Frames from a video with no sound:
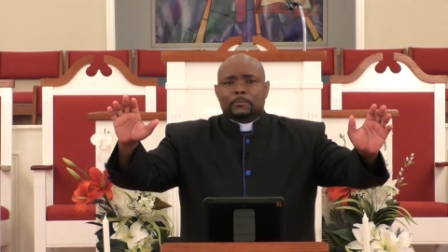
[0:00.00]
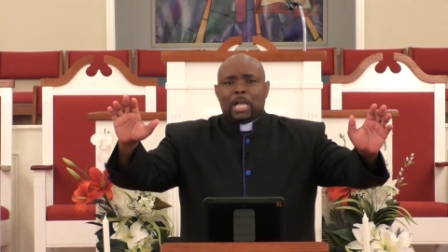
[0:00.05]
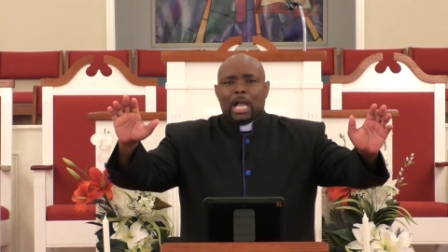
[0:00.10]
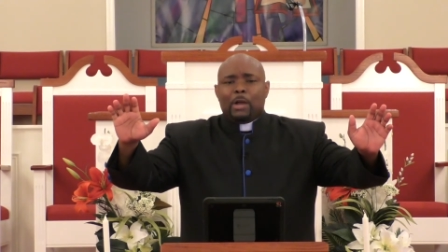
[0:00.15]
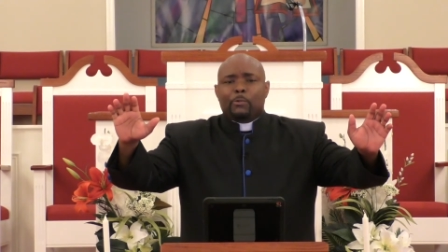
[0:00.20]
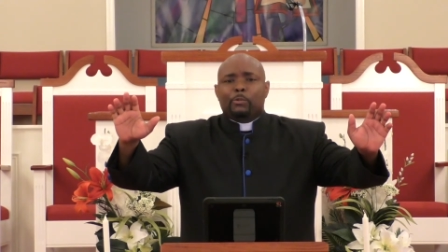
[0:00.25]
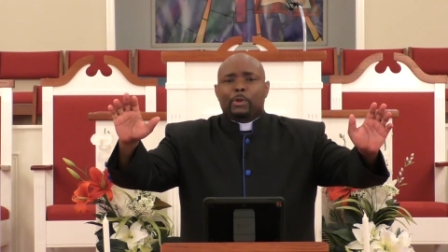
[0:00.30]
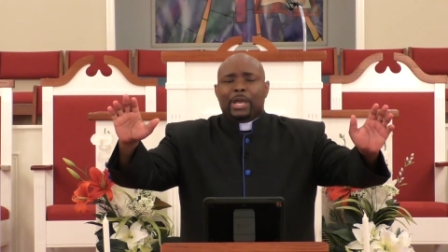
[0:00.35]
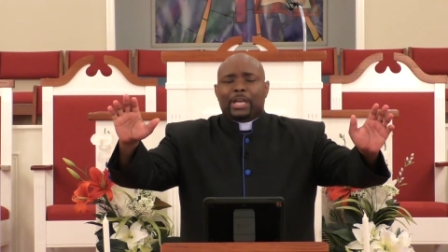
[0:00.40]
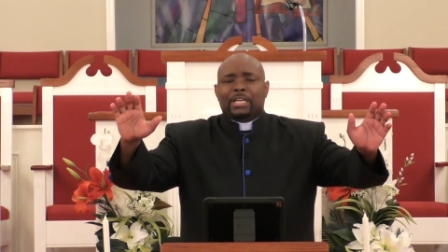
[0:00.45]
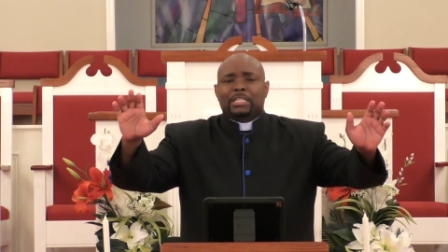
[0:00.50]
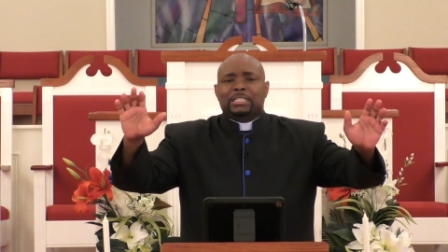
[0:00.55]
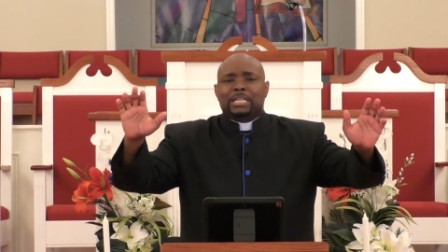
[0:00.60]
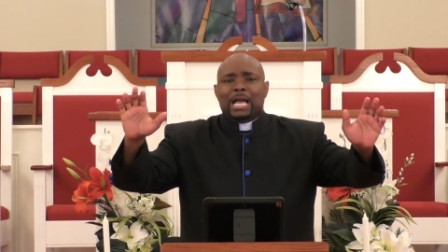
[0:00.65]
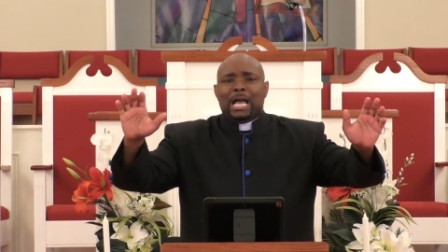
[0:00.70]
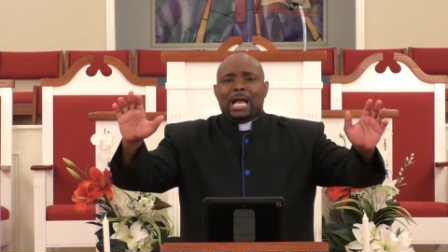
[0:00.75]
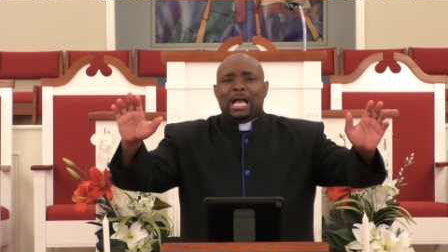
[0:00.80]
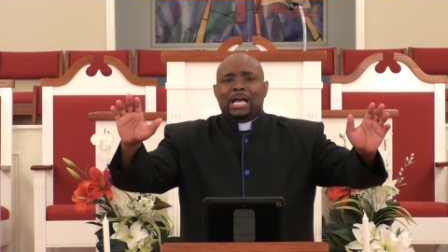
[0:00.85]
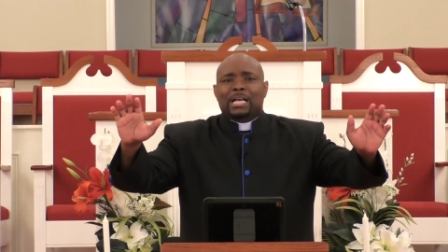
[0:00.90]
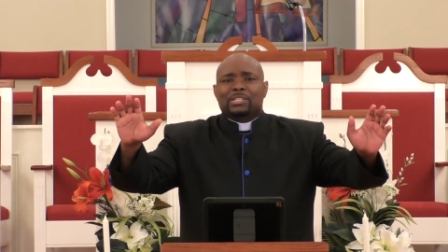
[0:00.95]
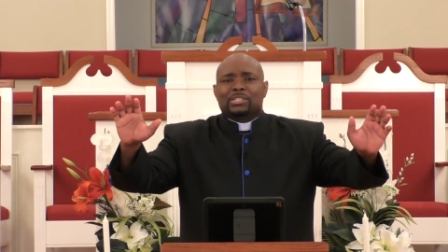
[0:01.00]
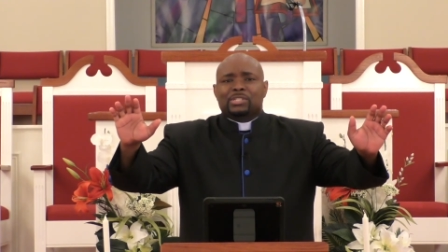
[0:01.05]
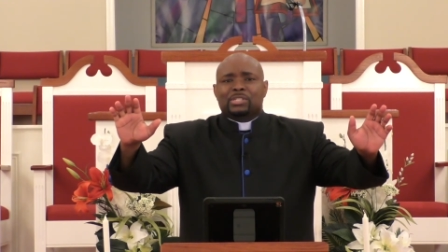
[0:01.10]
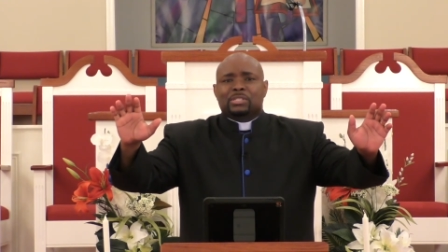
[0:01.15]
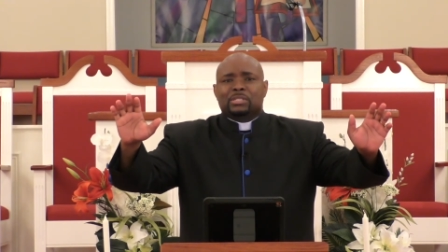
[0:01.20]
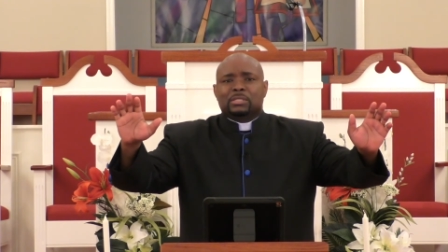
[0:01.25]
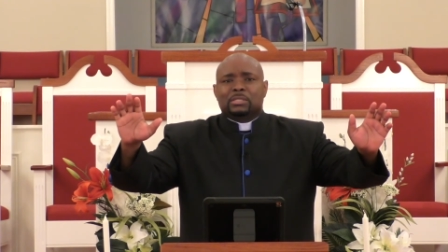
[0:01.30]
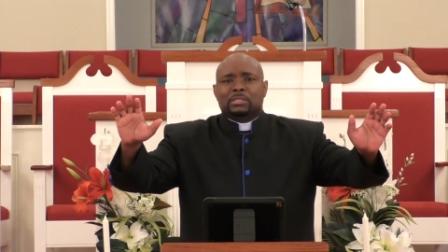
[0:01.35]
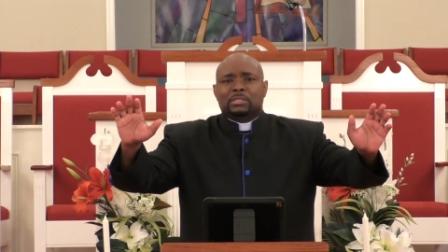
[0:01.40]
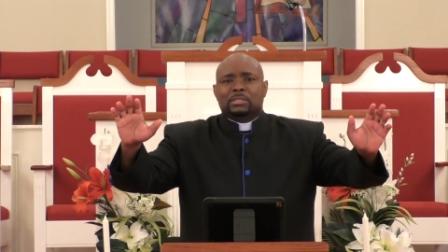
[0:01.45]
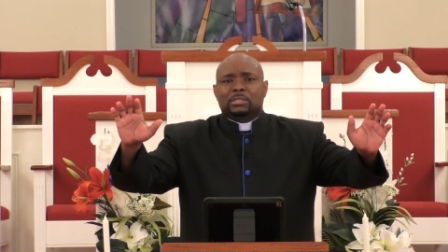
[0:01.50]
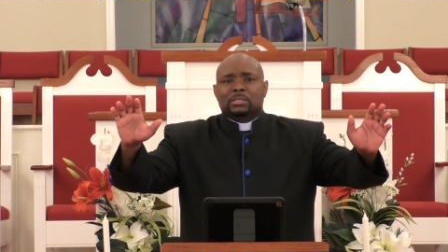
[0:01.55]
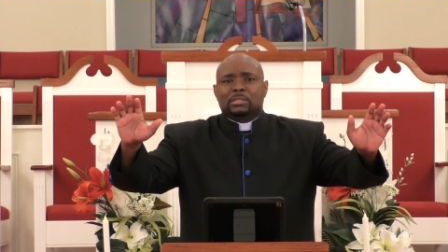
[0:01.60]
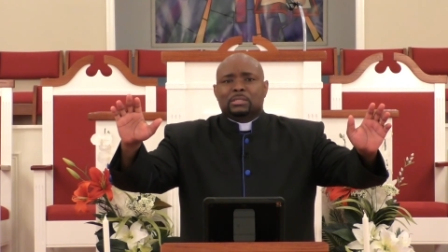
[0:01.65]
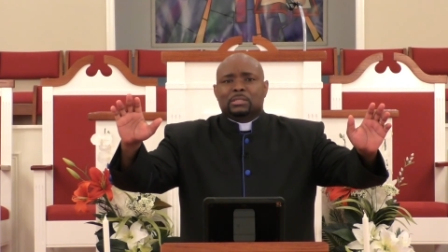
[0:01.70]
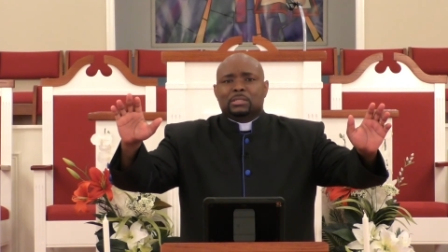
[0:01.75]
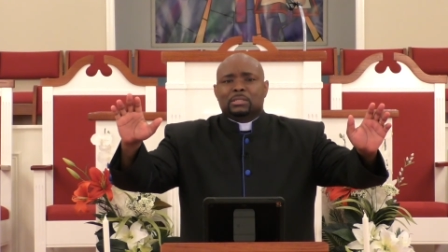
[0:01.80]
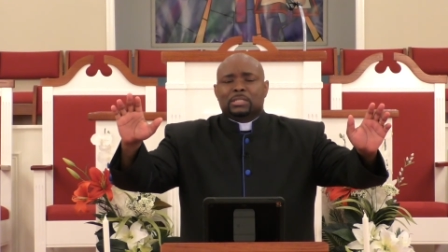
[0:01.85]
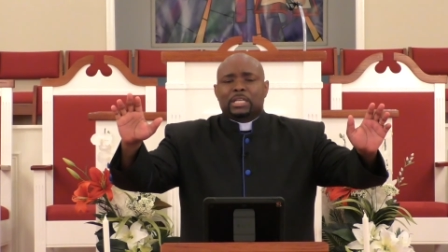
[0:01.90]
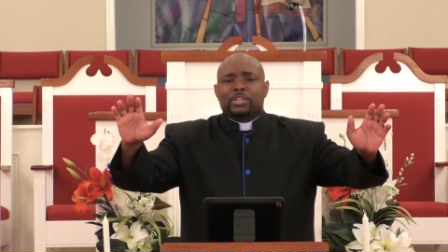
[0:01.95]
I recognize
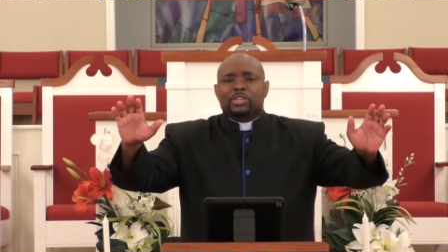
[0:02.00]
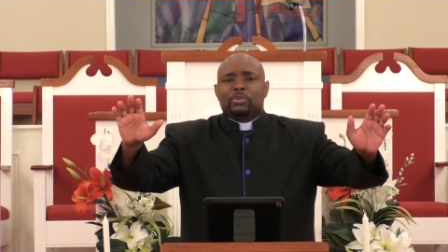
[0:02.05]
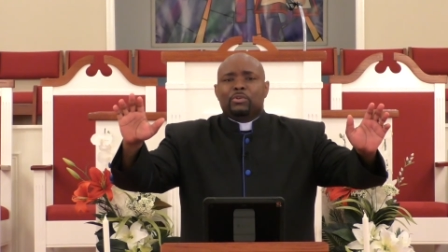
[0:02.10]
that